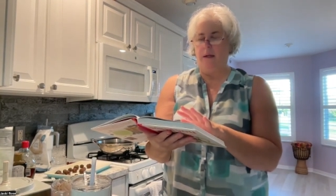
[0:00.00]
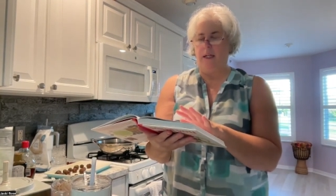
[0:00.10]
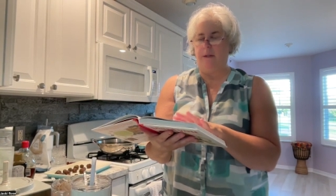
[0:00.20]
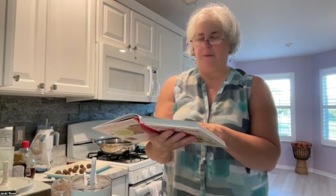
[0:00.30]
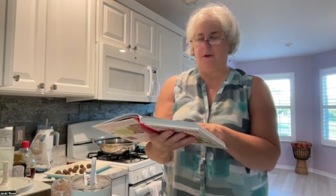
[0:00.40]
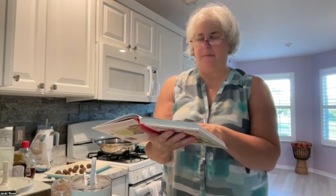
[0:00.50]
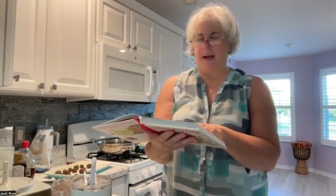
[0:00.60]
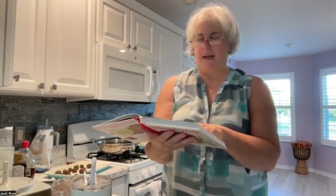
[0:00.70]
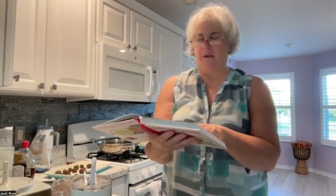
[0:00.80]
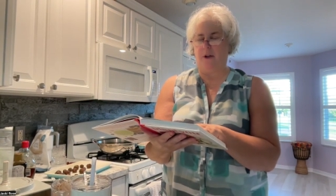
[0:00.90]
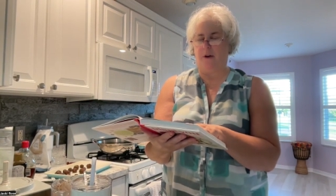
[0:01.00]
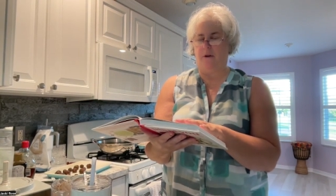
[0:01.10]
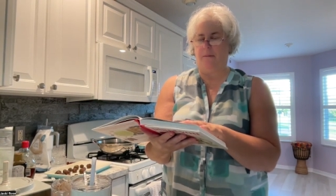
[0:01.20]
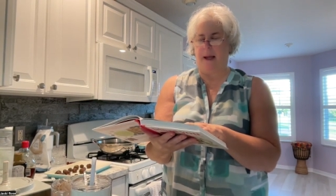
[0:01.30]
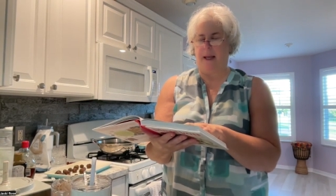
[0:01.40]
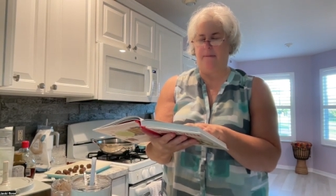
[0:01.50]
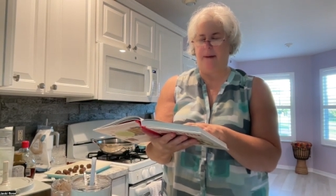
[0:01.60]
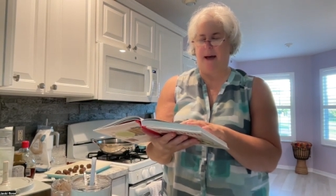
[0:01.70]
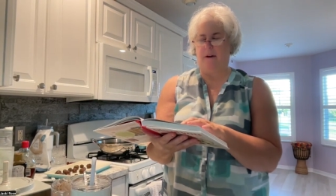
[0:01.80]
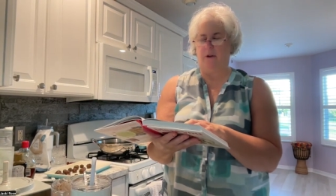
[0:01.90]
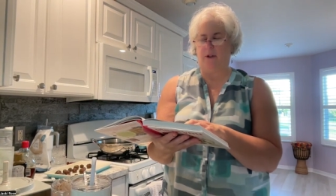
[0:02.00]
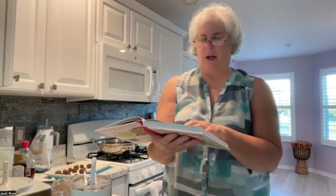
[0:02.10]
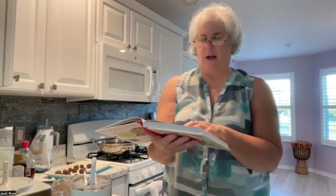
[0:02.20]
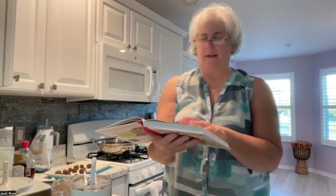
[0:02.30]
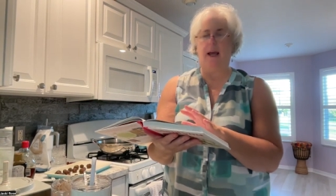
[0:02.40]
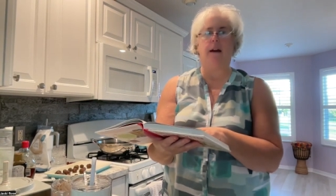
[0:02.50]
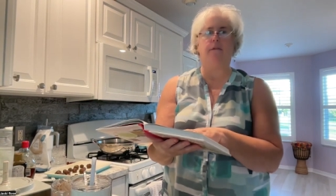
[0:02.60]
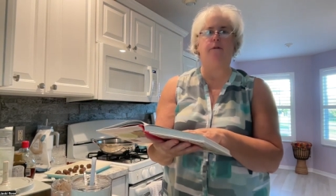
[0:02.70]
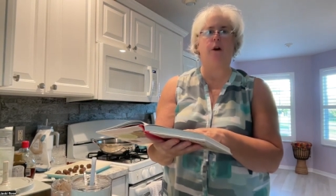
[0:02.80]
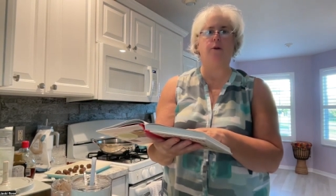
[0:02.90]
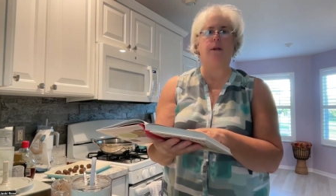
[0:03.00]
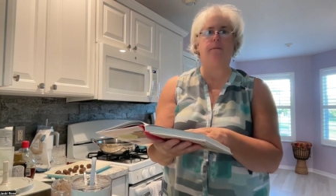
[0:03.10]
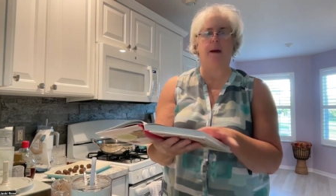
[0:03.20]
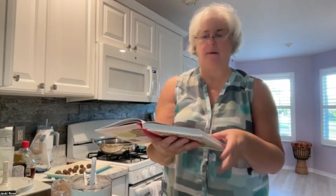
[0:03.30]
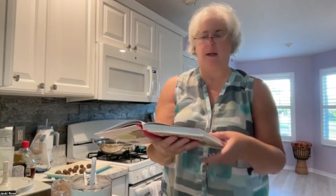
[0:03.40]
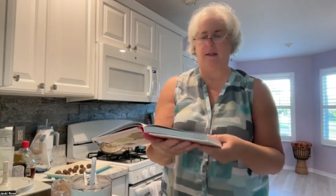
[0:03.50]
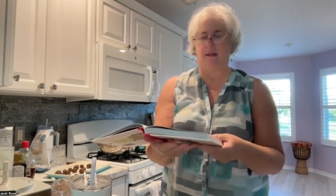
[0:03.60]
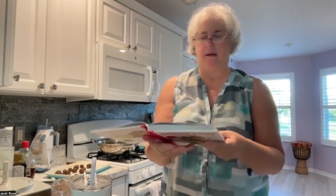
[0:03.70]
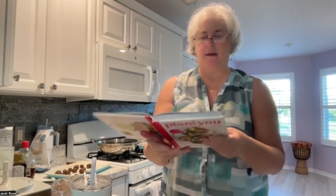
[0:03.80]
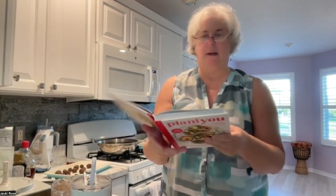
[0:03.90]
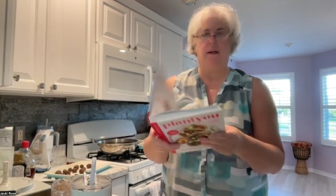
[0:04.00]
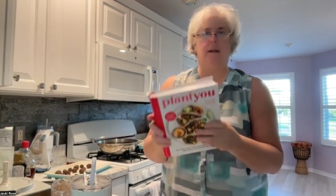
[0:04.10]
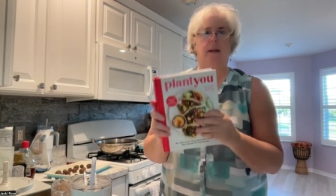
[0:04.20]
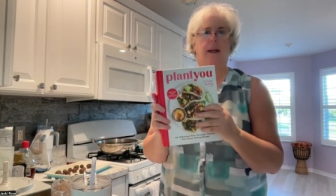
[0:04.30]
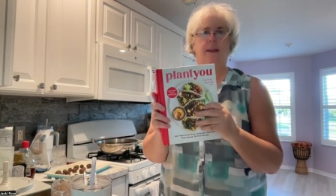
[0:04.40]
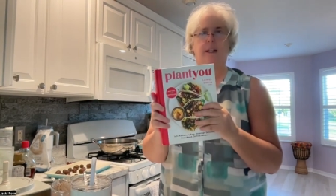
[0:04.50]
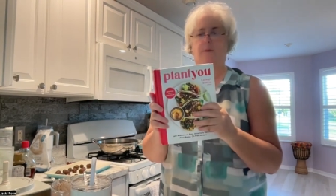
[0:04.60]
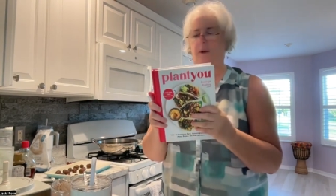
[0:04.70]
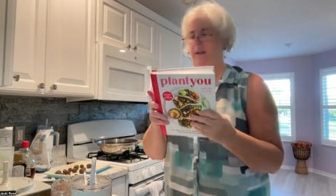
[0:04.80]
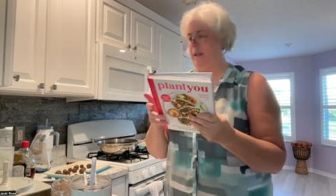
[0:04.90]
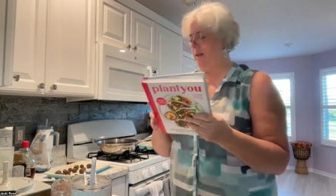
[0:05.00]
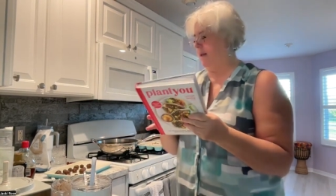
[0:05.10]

Teaspoon of baking soda, baking powder, salt, and frozen berries. And that's what's in